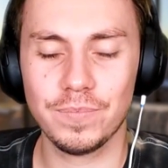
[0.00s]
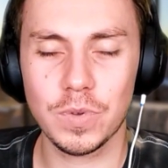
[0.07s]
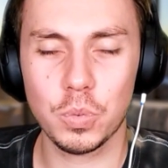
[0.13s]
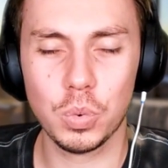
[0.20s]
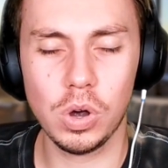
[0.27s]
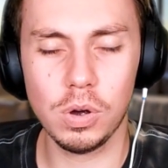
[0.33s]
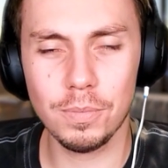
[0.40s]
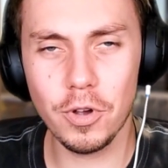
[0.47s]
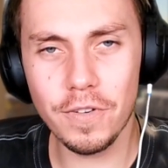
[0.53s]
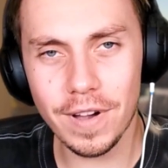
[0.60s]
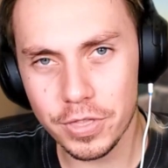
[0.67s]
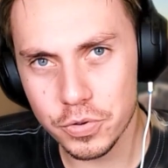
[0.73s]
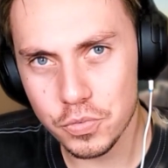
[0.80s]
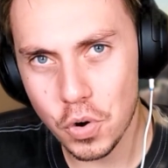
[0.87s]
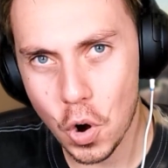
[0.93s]
We'll move up
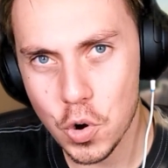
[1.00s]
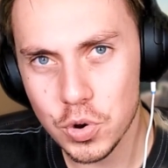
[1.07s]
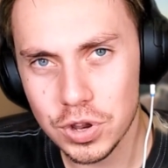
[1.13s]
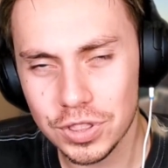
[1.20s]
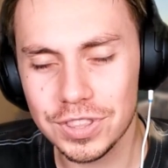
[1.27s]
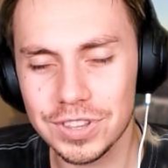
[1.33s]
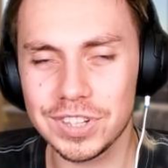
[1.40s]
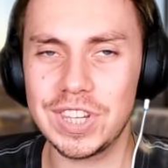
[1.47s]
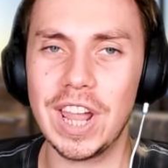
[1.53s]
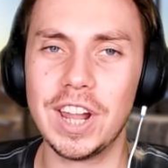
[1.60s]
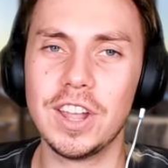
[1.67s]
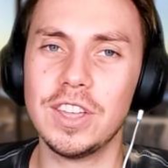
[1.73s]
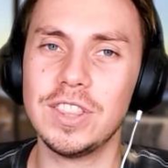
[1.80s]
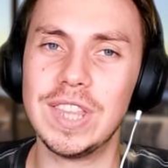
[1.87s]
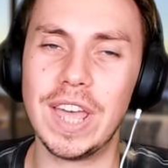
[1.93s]
the road the
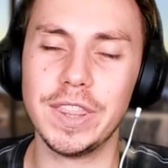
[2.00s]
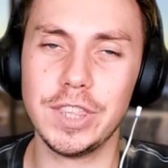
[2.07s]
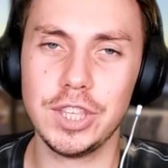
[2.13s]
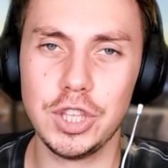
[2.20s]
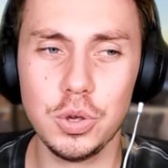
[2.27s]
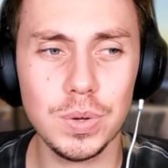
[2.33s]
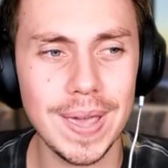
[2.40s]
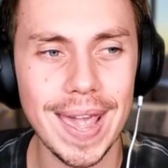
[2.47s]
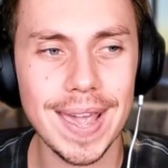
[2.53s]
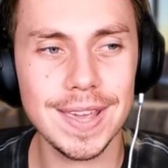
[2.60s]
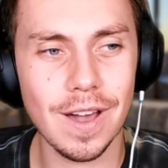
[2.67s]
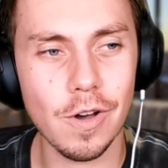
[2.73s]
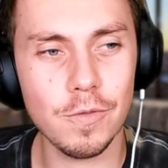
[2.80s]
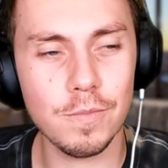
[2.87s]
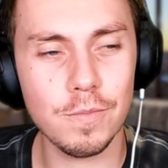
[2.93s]
second that the UK
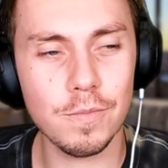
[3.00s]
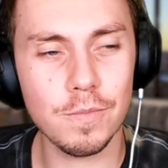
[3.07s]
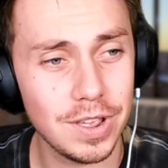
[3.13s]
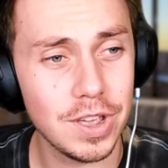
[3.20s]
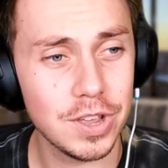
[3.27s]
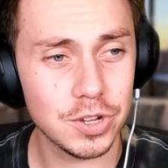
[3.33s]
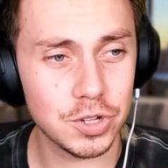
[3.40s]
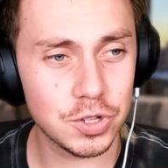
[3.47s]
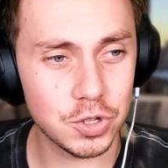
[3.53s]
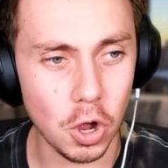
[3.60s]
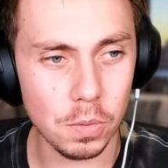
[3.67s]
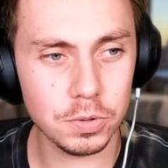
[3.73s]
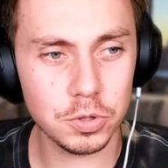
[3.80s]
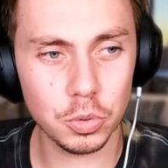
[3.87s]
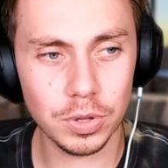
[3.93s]
government
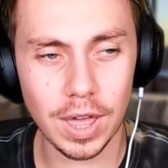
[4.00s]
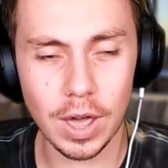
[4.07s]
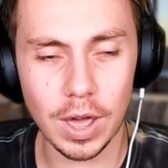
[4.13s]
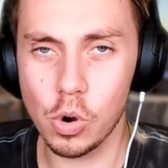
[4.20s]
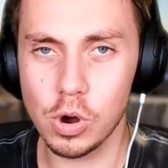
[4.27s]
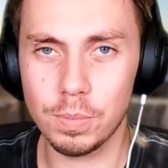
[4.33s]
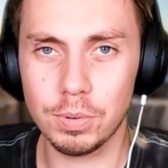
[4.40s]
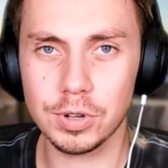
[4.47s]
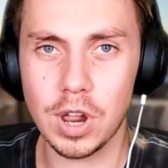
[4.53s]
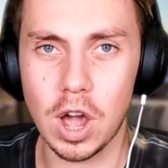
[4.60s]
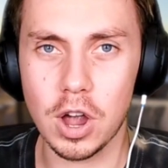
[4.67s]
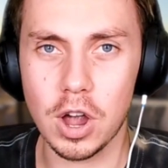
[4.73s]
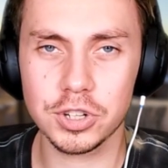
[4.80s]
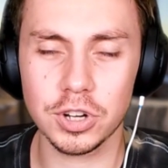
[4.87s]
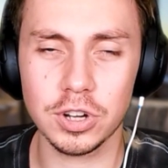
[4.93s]
stops all their oil
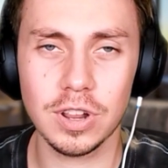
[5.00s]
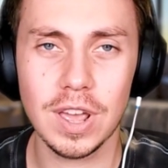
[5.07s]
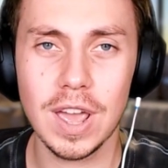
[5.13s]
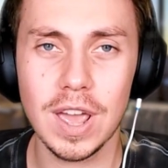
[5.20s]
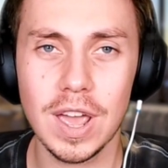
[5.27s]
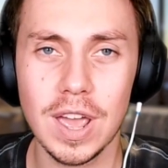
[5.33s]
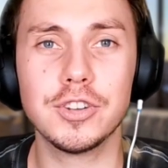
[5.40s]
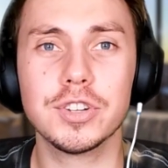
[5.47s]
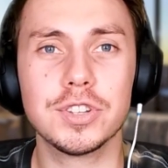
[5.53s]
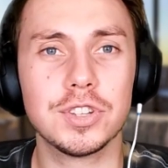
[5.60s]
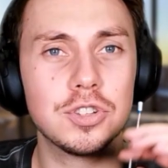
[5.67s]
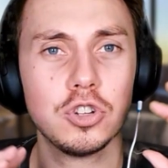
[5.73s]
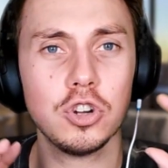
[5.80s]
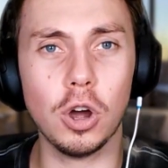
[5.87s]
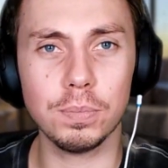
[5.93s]
production and just
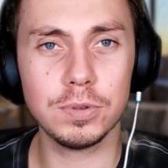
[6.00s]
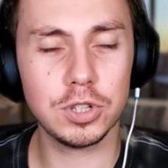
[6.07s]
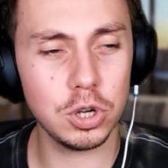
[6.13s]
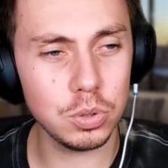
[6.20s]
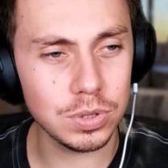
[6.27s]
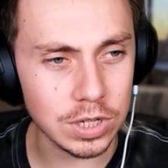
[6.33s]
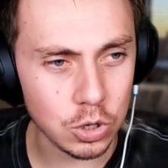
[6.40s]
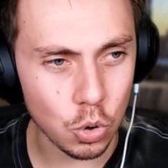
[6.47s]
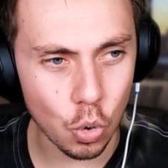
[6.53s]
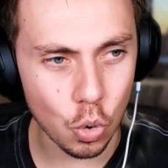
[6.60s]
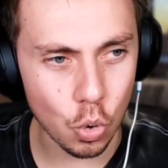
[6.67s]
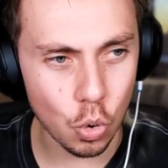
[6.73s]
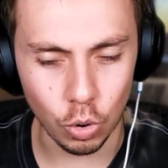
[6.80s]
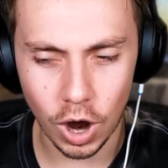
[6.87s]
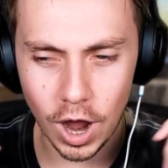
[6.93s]
stops using
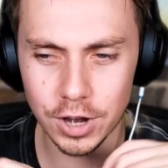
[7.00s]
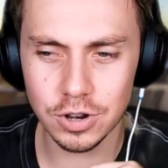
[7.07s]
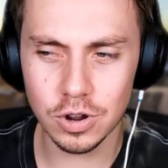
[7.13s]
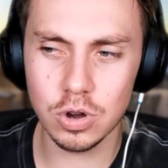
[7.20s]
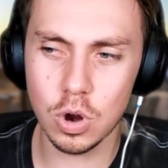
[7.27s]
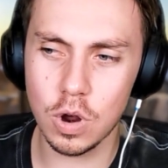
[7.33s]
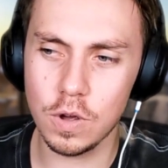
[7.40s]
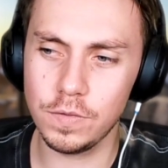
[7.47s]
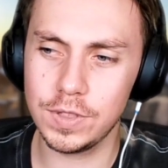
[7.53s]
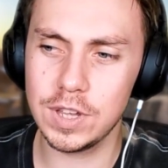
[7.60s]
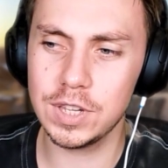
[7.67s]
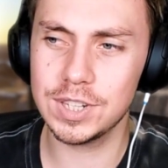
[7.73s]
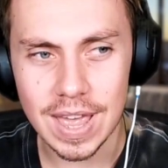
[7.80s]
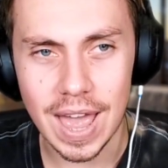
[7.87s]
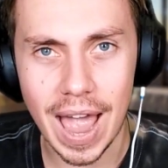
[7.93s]
oil. I don't know if
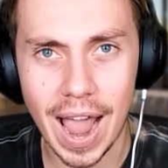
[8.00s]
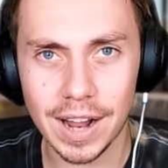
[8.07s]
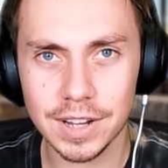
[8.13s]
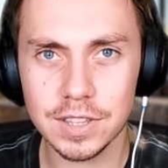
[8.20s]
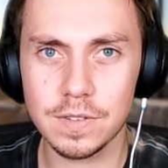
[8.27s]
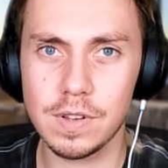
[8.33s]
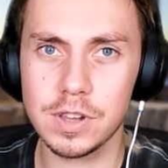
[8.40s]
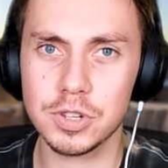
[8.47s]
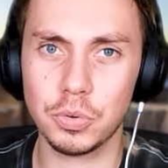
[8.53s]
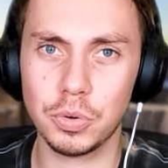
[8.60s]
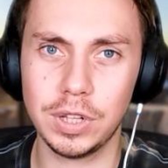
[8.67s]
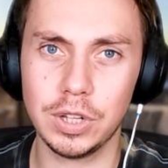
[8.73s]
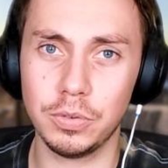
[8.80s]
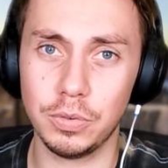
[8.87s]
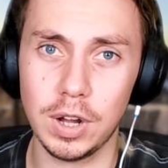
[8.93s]
these activists
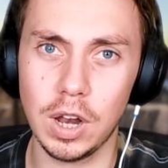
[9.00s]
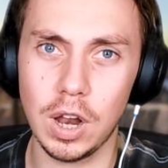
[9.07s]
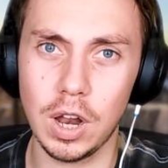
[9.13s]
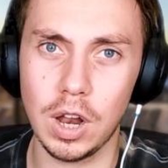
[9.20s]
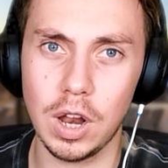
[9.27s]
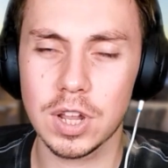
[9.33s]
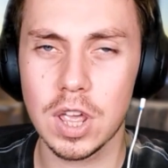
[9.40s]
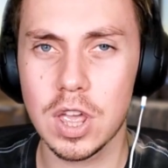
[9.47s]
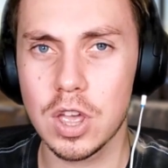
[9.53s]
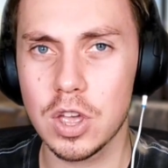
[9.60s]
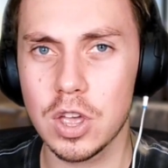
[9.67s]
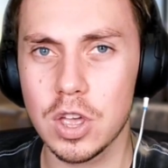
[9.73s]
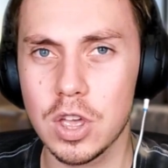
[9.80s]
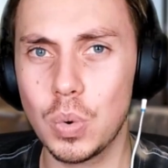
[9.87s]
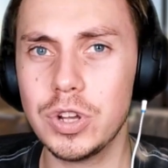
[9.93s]
really realize
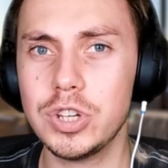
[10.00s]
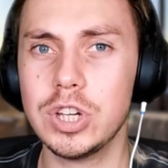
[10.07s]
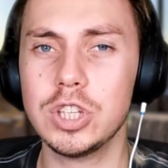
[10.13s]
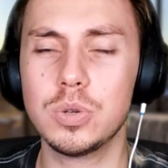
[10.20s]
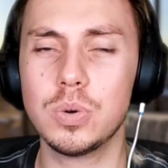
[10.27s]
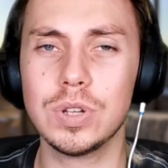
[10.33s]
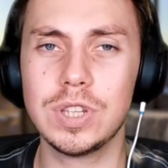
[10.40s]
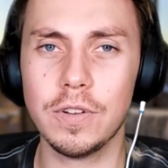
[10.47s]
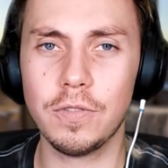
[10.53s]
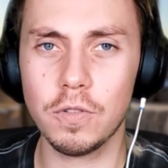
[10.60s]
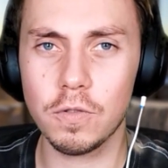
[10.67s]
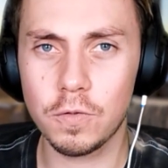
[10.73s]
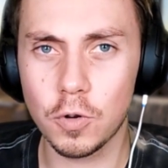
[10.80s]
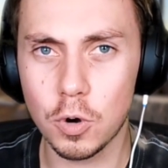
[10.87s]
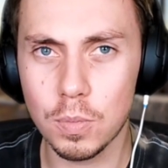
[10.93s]
switching to a different
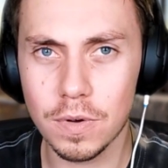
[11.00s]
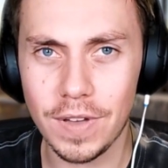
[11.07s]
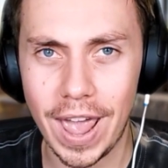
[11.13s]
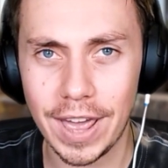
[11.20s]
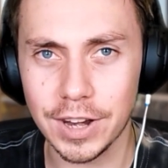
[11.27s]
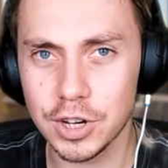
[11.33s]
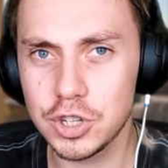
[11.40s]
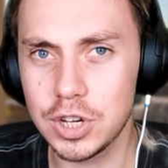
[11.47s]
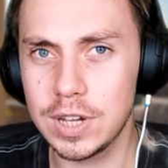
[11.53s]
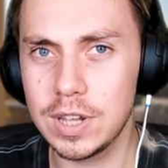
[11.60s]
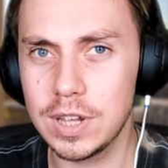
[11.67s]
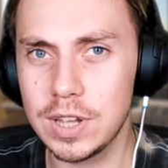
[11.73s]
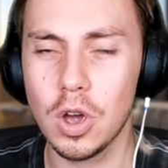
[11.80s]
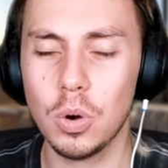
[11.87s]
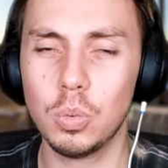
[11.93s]
form of energy
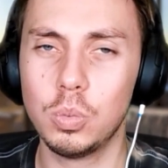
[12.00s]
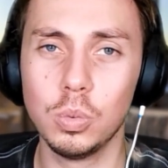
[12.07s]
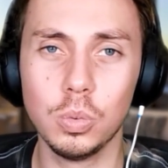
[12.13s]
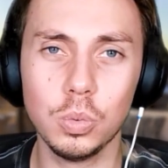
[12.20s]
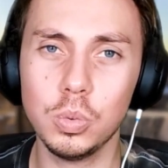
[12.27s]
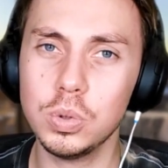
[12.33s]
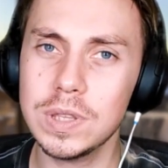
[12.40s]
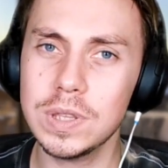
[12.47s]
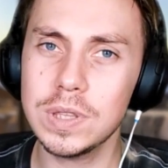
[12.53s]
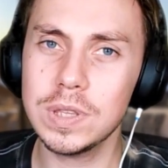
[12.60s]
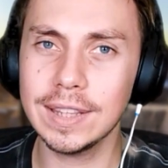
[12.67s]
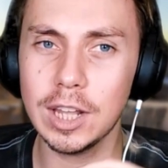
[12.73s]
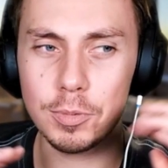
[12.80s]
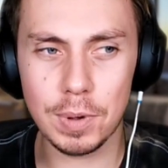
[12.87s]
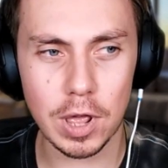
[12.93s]
will take a
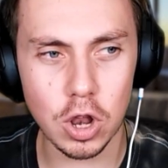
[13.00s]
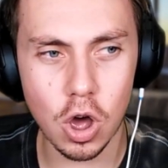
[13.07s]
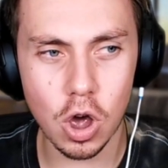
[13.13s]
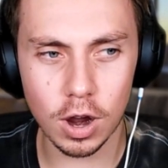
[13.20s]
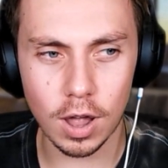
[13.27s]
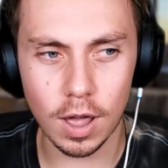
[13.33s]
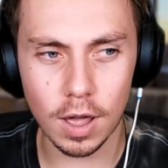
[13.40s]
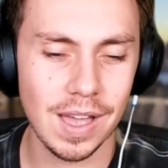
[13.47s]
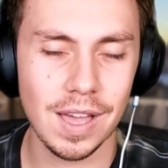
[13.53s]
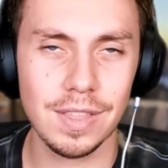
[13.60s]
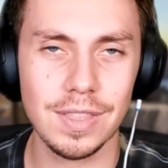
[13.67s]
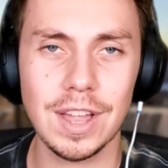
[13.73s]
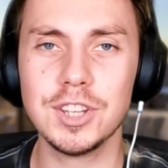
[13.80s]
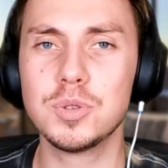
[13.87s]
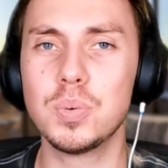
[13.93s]
little bit longer
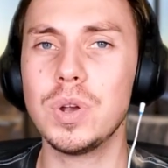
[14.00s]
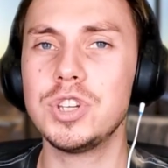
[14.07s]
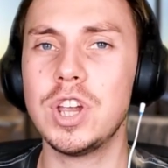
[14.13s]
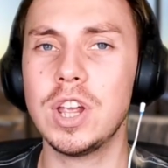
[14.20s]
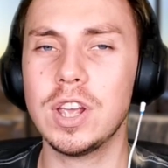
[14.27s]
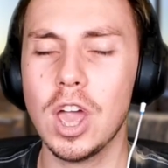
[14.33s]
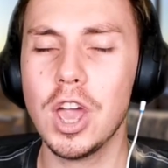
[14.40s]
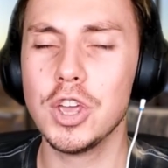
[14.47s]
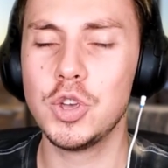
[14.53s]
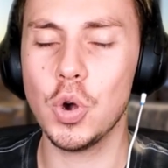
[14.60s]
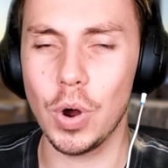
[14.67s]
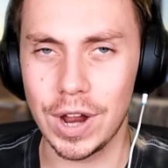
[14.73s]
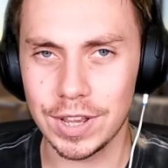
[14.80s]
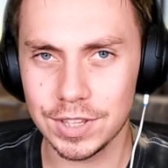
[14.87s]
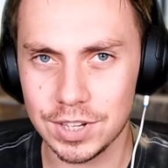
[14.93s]
than switching your
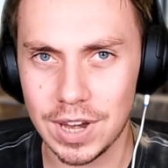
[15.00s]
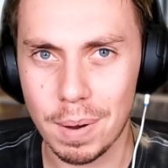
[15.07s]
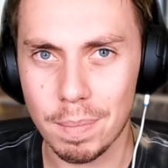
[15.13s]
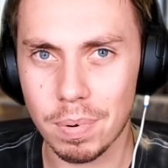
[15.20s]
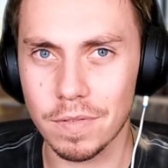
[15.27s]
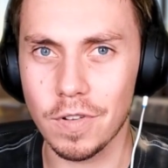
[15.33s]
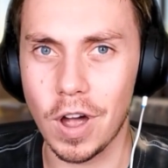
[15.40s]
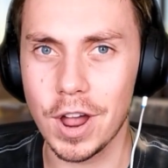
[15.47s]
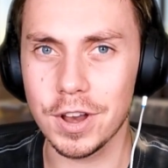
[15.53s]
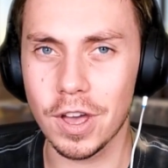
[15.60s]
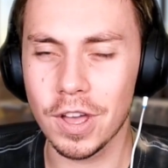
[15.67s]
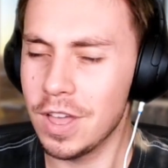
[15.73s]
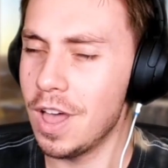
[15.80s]
internet provider.